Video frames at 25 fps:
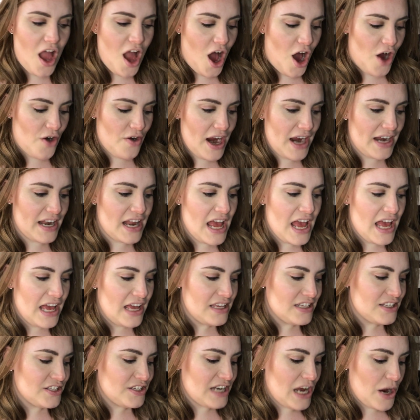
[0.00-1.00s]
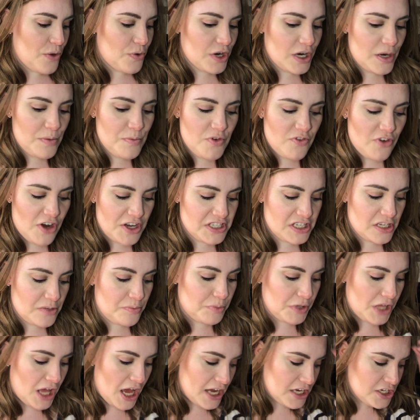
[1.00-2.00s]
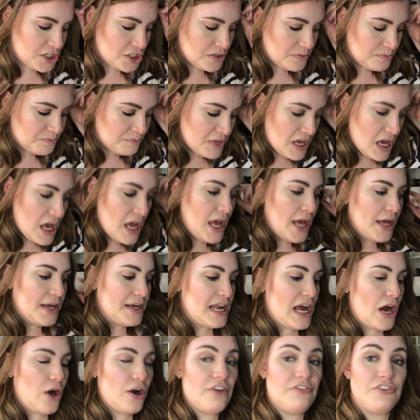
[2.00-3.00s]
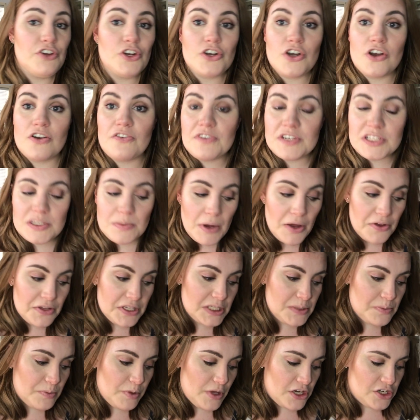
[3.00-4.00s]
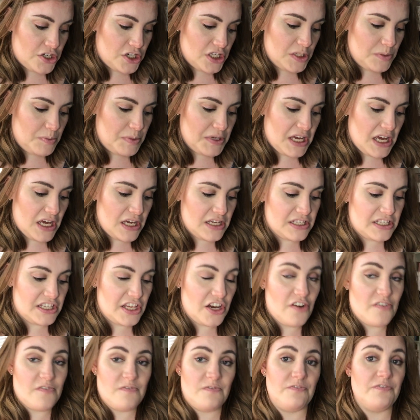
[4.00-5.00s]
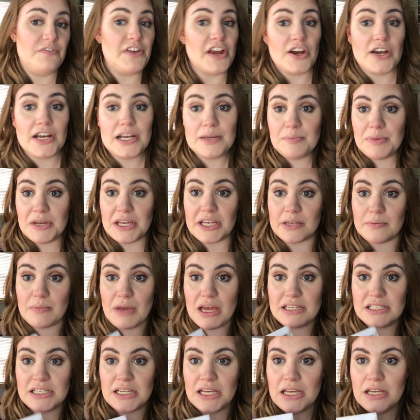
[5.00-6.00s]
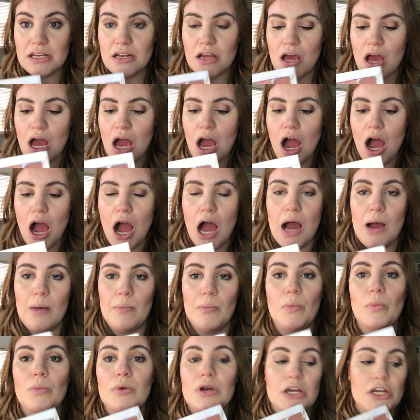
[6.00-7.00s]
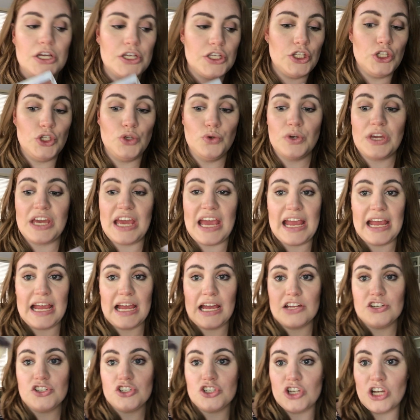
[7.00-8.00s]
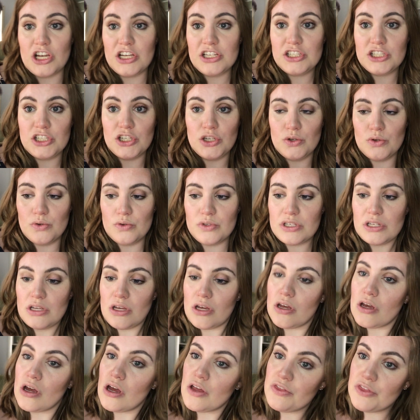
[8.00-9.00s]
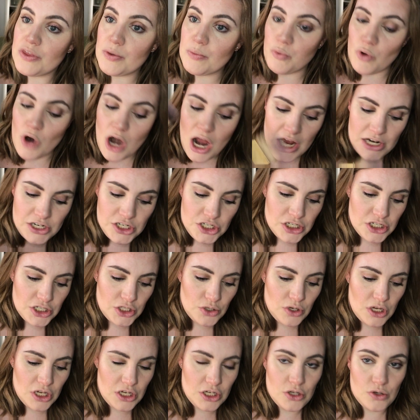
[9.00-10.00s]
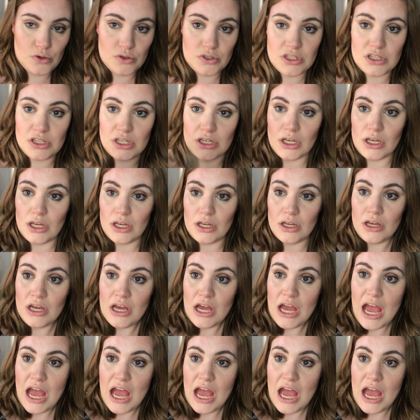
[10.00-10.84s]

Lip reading: All right, so now we're gonna move on to blush. Now, if you're nervous about these blushes because they're very pigmented, you can just use the brush. You can use the